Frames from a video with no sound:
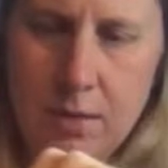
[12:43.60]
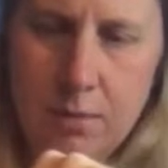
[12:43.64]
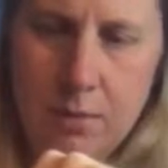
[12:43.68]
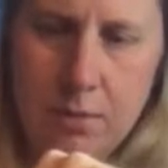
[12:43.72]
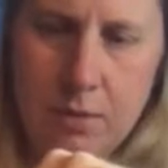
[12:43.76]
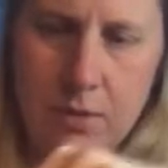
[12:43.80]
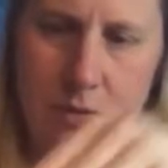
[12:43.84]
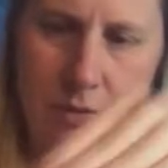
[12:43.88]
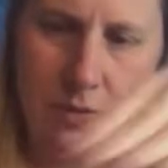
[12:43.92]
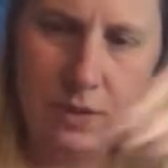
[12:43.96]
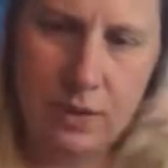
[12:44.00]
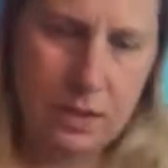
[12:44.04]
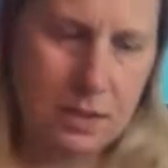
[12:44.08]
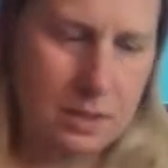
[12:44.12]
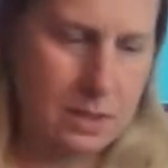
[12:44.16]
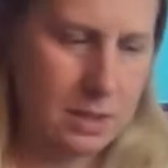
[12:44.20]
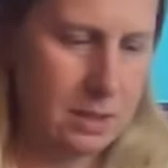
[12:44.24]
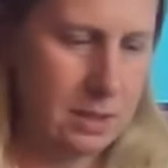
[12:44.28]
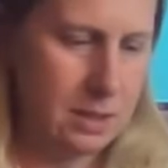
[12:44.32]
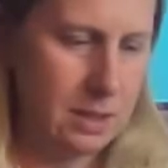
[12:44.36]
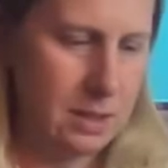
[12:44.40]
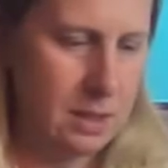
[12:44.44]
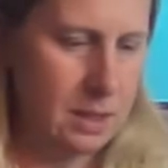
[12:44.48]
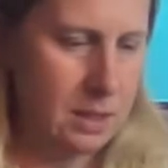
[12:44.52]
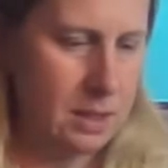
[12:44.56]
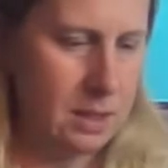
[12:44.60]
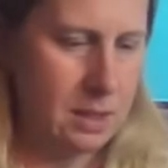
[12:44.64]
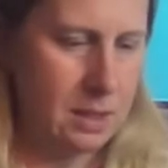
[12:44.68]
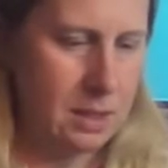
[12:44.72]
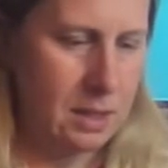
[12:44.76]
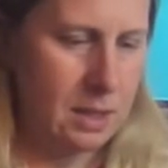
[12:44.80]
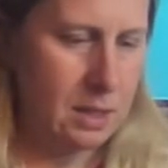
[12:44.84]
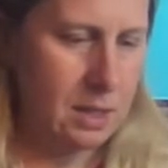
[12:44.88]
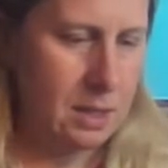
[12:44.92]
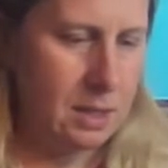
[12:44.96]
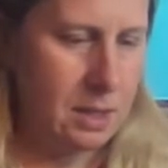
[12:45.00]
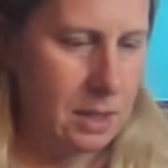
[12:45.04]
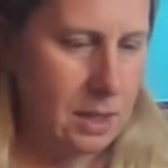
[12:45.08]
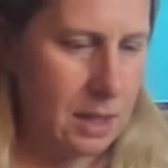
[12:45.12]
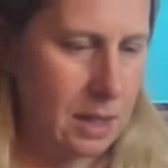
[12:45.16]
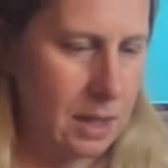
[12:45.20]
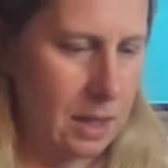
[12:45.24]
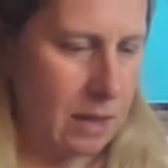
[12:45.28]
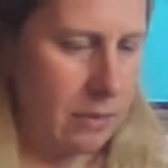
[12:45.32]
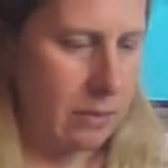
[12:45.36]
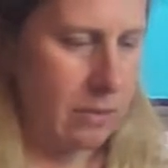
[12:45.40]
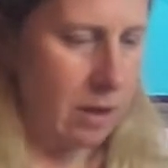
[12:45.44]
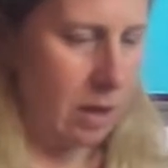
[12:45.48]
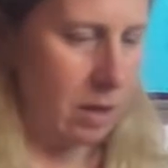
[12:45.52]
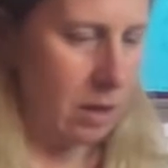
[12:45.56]
Perfect.
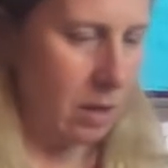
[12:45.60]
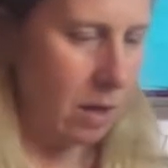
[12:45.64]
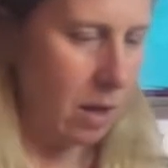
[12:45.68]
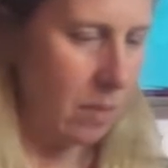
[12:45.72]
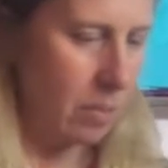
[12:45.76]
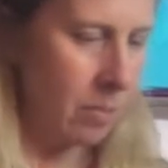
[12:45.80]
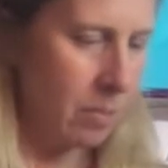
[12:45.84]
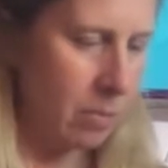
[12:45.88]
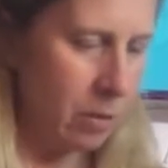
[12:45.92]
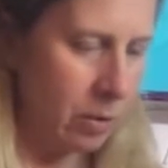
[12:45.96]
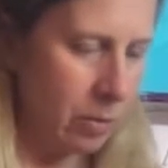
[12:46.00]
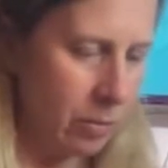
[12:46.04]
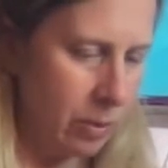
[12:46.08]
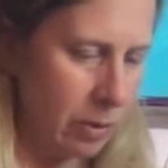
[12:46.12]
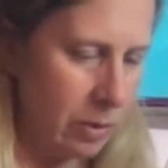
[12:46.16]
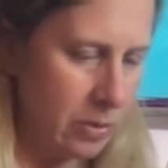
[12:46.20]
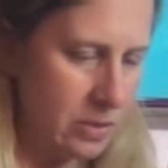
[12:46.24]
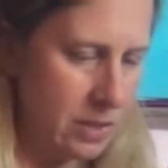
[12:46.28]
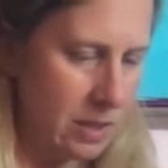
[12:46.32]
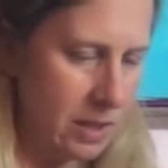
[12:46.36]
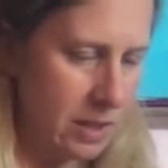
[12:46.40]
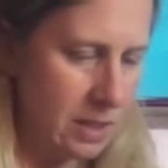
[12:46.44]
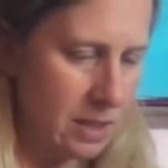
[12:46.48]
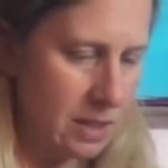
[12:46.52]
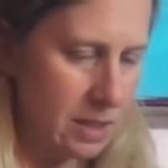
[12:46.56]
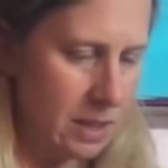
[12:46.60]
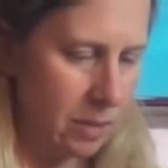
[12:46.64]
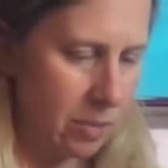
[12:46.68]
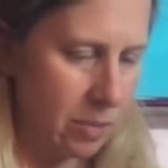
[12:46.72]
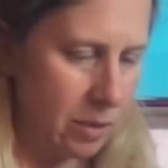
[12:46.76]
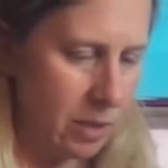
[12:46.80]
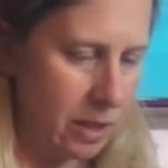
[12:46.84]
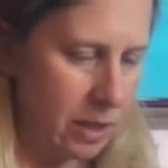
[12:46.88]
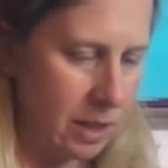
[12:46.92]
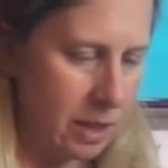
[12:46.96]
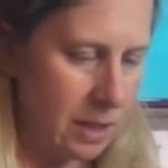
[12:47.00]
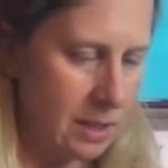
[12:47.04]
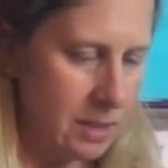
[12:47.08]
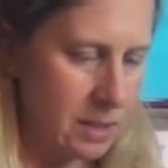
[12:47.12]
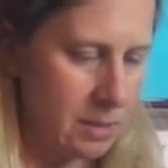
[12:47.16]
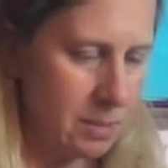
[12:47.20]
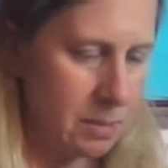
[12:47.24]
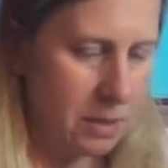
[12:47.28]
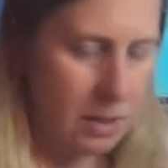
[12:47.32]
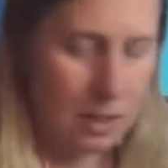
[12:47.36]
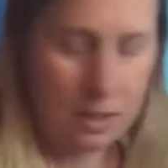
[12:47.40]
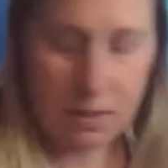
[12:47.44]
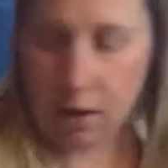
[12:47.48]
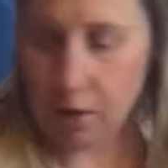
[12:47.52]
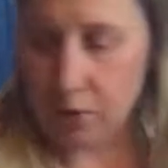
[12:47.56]
And I've got a couple more roses, and I want to get some
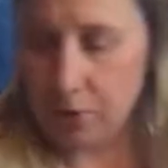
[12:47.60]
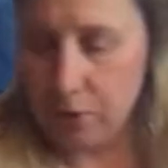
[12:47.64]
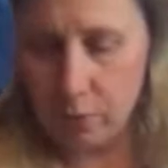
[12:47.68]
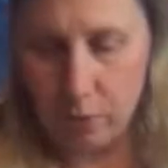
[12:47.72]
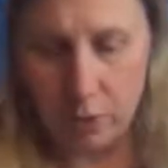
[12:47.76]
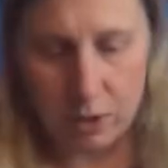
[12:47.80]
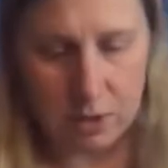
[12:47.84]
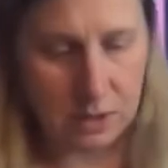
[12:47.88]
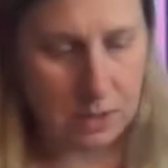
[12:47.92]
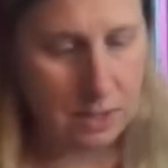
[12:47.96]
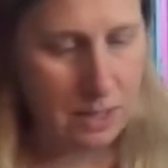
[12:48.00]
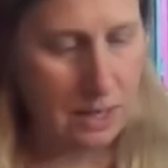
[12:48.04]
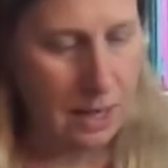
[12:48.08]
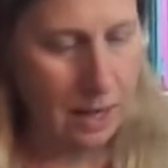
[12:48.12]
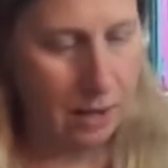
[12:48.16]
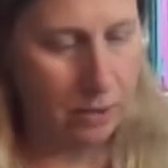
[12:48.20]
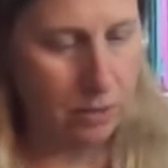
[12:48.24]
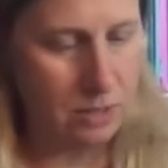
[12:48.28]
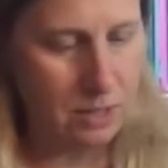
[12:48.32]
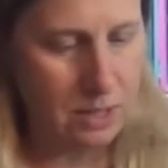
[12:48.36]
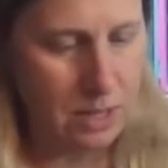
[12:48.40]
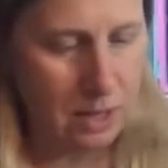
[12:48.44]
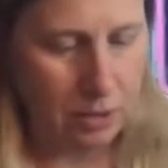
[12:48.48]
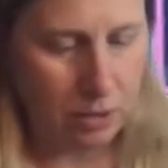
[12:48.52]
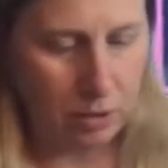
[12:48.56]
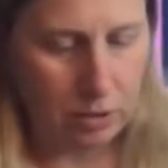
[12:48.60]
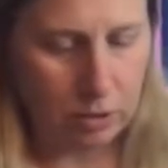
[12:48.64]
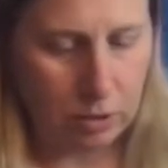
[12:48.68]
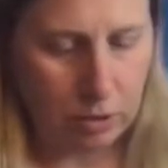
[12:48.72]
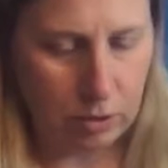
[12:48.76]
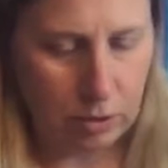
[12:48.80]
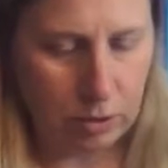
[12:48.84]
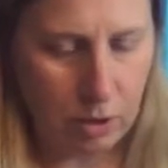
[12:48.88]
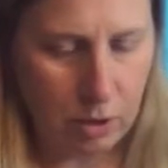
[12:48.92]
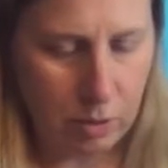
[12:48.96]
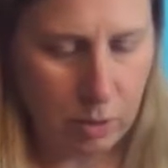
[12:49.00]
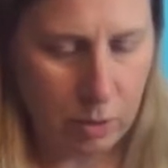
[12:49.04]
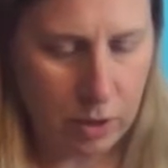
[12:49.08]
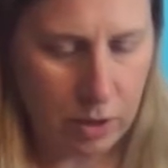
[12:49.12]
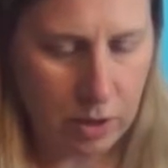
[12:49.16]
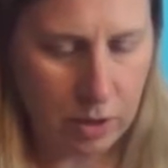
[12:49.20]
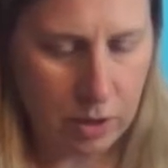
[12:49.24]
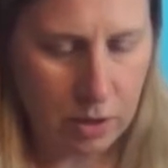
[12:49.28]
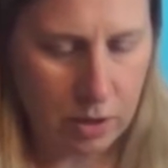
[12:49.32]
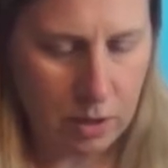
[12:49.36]
of these other ones now down a little lower.